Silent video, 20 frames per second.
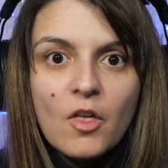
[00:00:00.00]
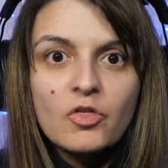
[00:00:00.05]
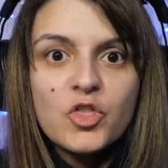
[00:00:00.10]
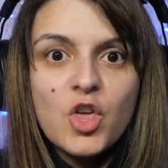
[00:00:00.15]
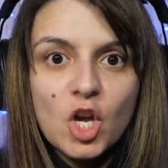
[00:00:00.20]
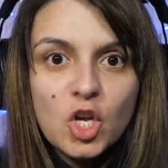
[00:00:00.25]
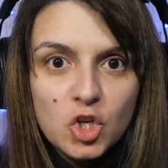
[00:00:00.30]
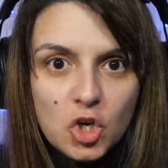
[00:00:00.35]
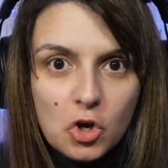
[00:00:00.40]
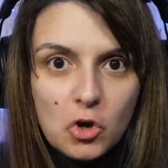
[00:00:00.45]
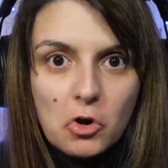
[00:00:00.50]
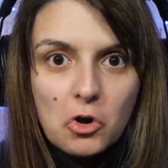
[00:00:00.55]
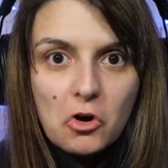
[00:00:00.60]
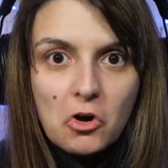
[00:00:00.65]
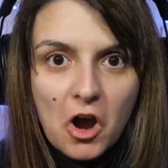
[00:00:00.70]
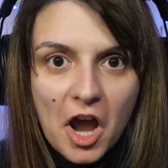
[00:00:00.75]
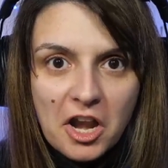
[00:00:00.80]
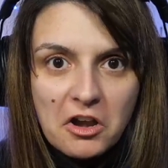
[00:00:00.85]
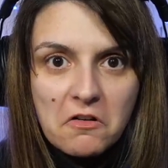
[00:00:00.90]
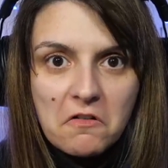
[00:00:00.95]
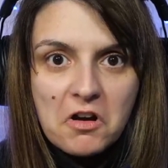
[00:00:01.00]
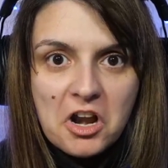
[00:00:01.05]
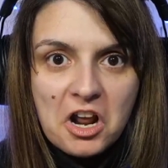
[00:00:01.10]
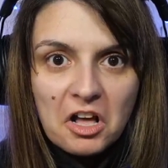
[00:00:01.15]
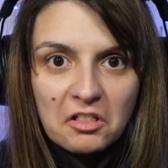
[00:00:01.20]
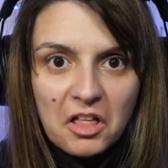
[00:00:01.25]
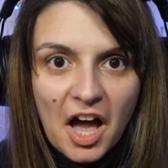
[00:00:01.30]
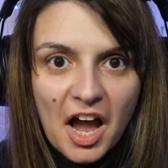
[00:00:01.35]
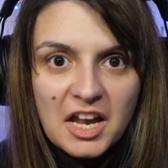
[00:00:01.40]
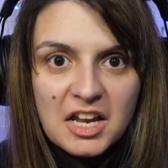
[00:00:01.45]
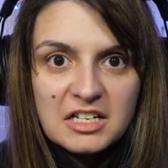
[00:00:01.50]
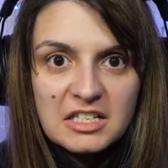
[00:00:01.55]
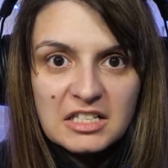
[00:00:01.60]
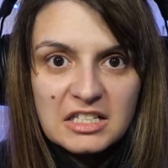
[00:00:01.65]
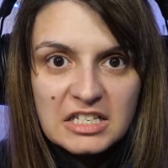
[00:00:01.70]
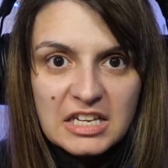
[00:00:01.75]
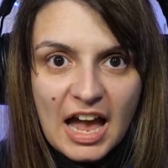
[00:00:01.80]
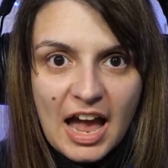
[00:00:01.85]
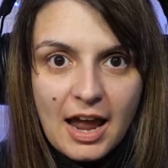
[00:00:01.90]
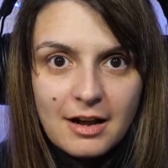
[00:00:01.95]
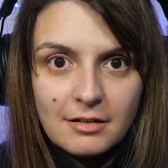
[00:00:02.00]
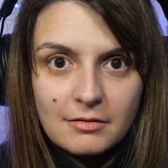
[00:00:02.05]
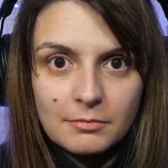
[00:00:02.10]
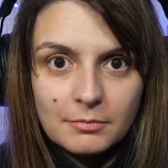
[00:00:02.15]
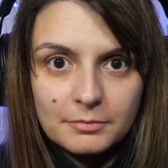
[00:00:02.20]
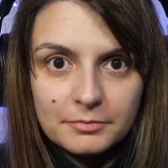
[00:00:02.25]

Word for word: that you were entering a lion's den.